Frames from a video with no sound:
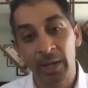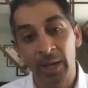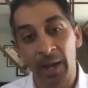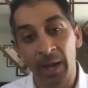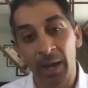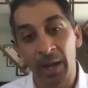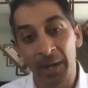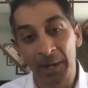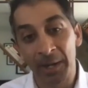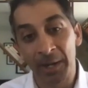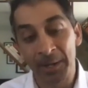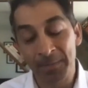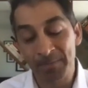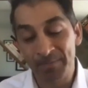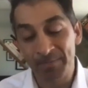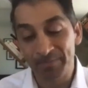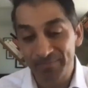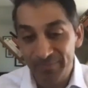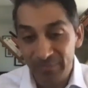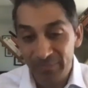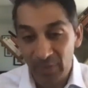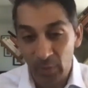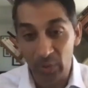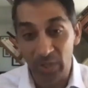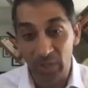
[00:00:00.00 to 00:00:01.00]
um,
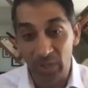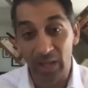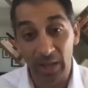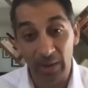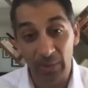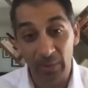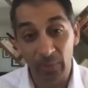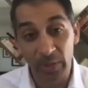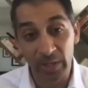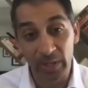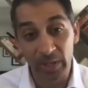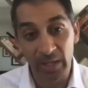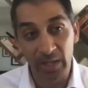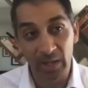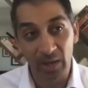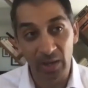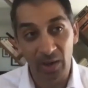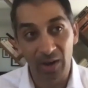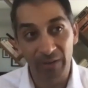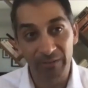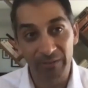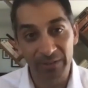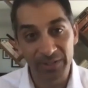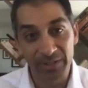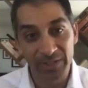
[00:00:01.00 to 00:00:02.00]
we, we
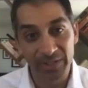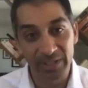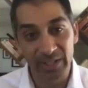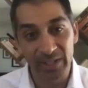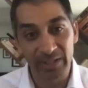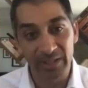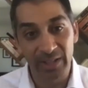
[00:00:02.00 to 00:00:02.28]
often see